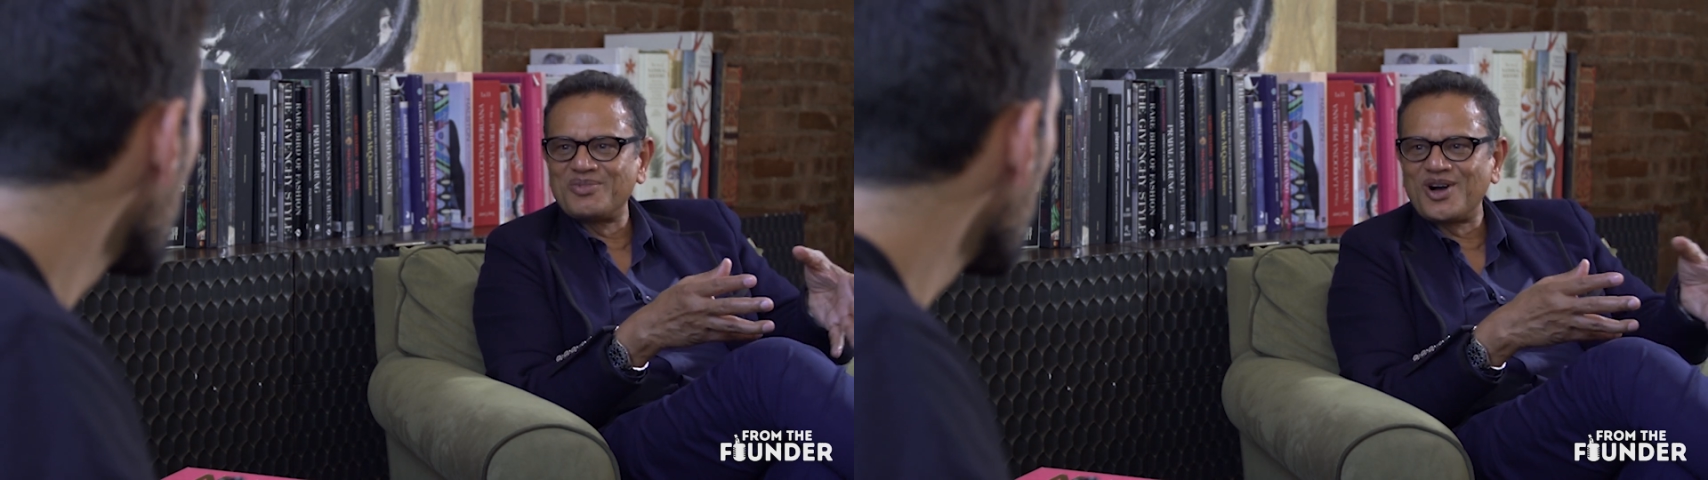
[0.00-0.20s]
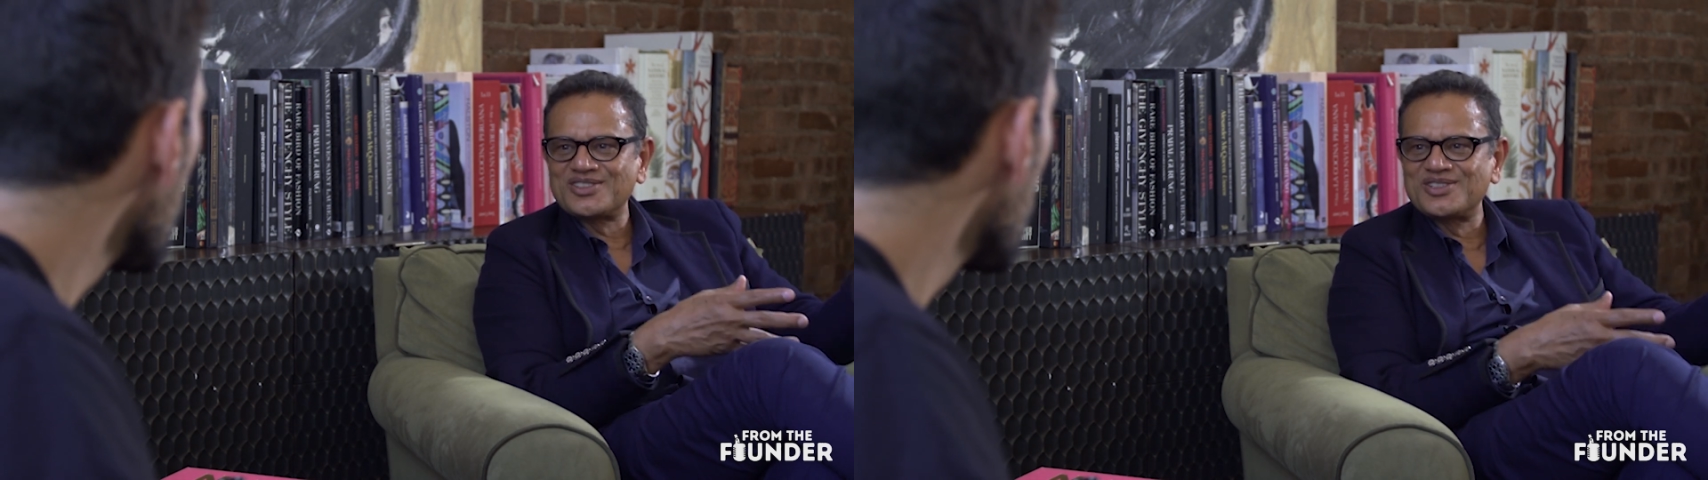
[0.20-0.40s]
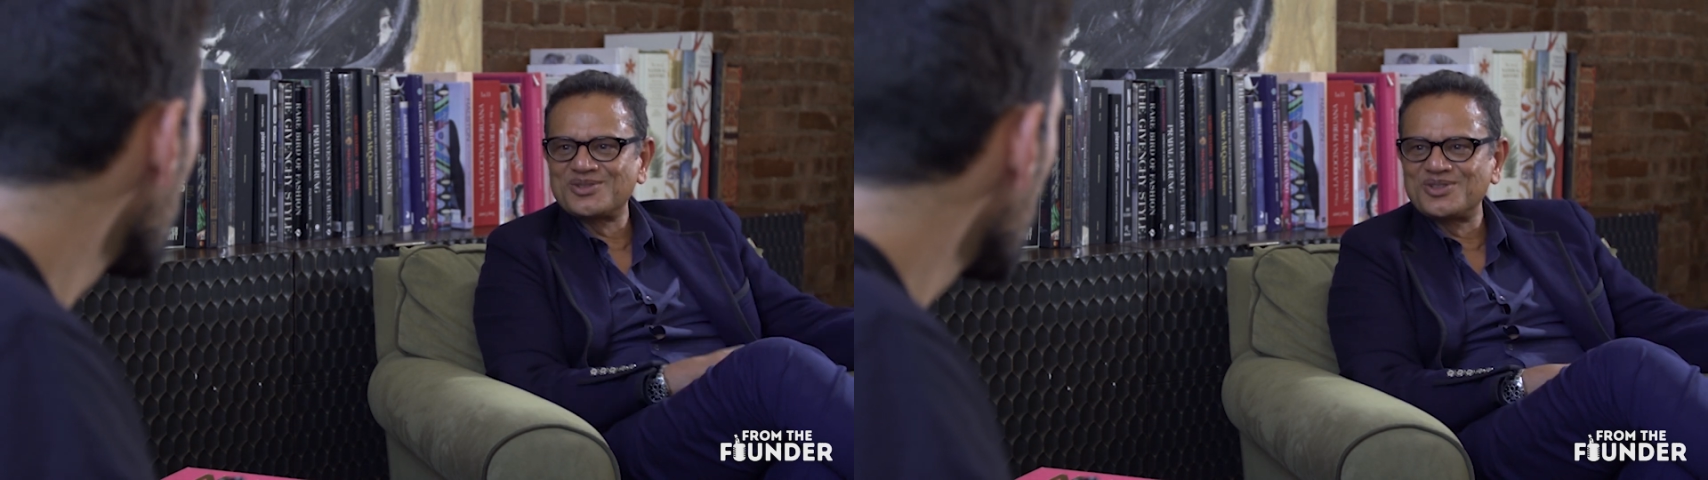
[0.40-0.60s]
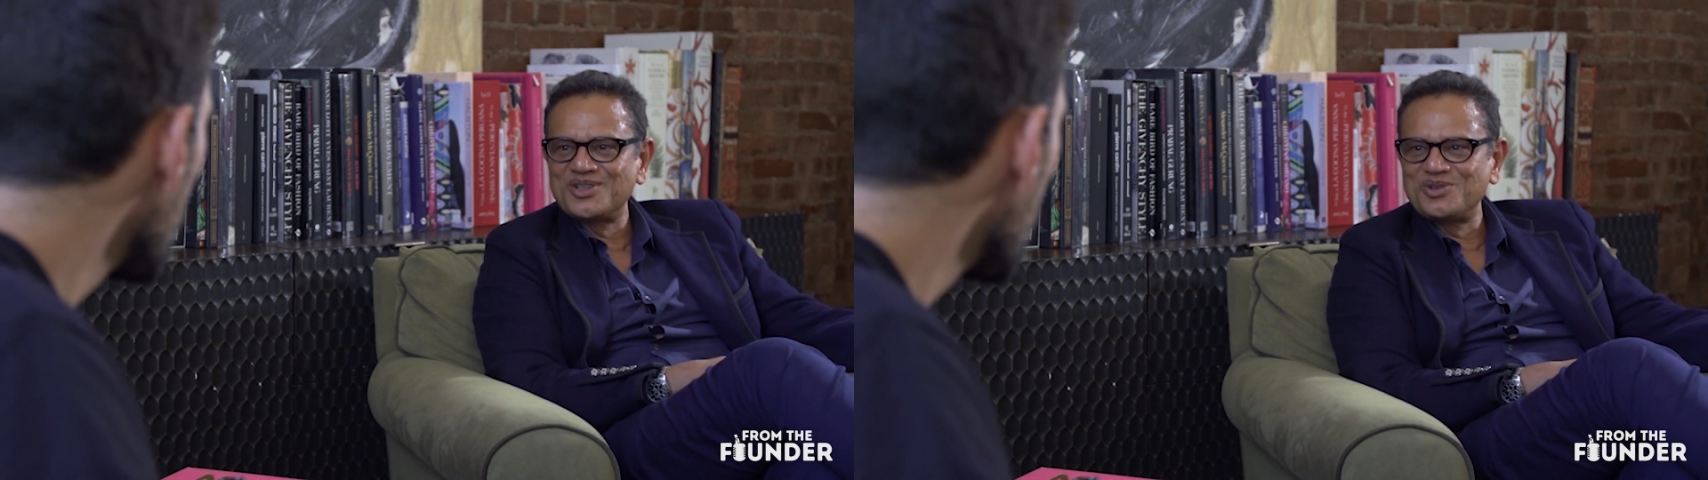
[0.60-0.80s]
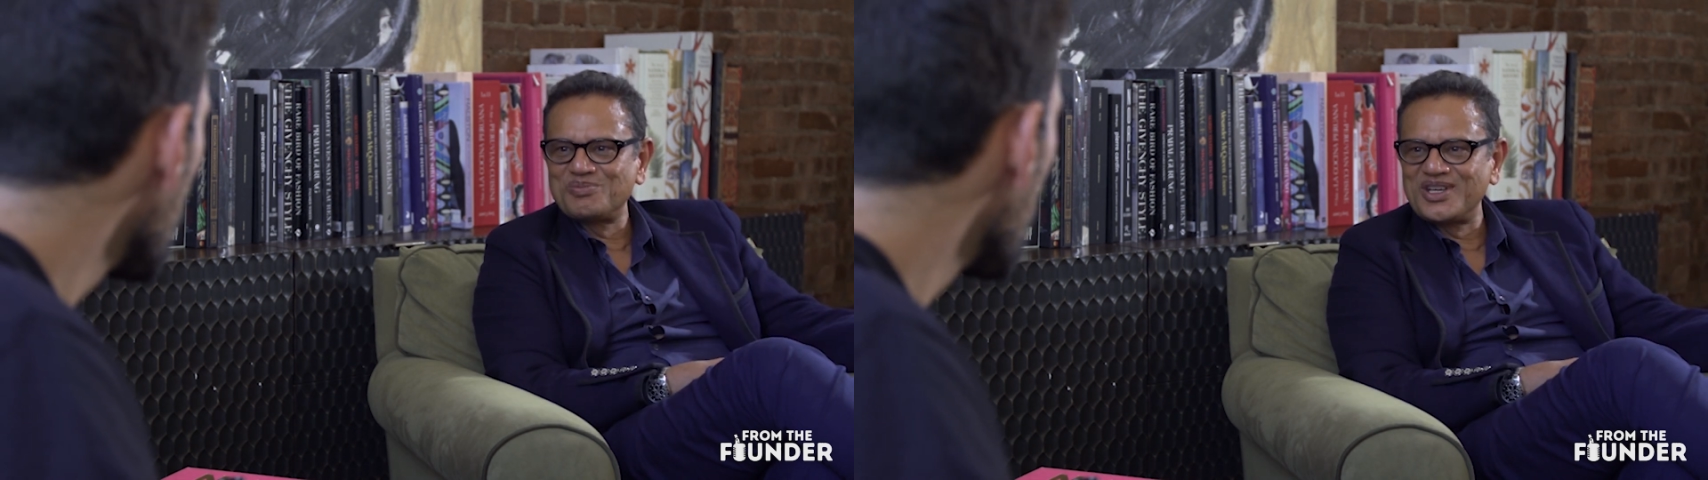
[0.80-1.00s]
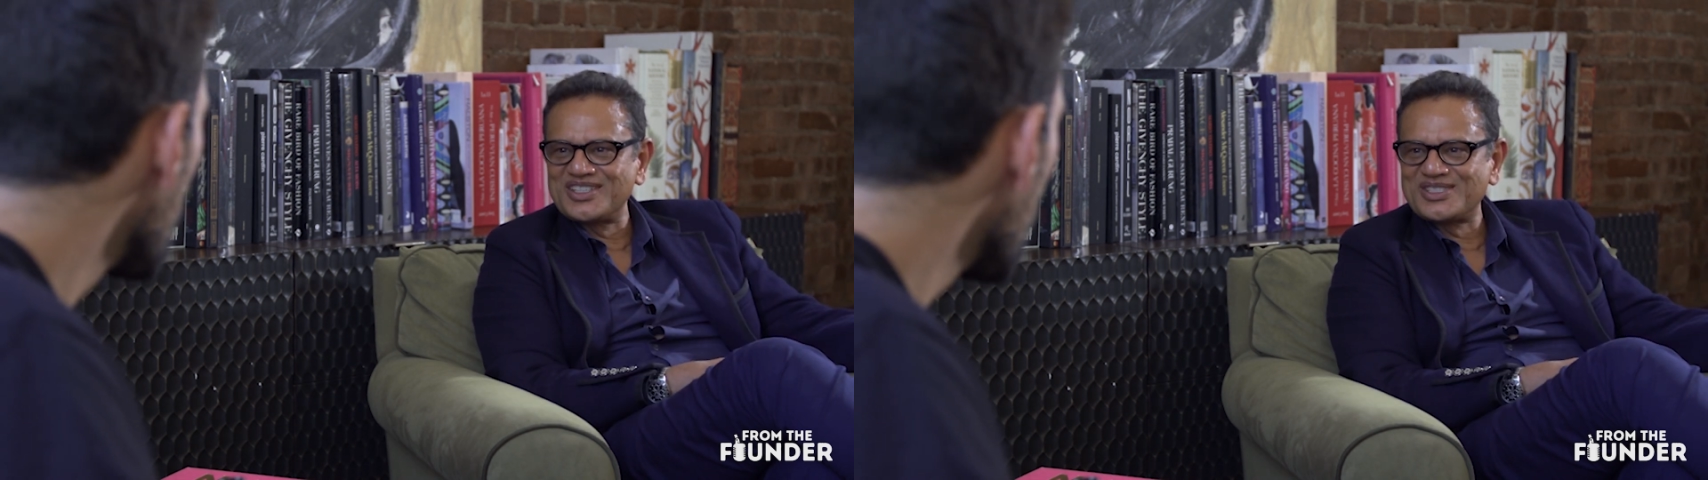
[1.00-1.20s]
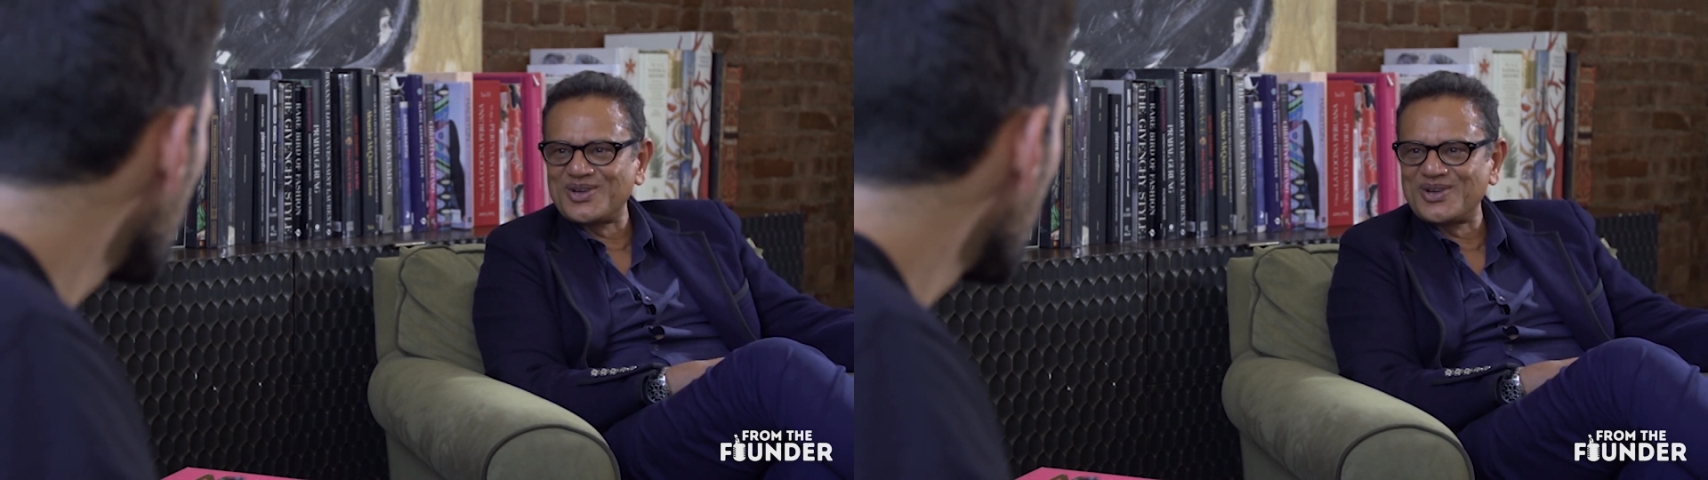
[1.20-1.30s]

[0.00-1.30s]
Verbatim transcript: boxes to the UPS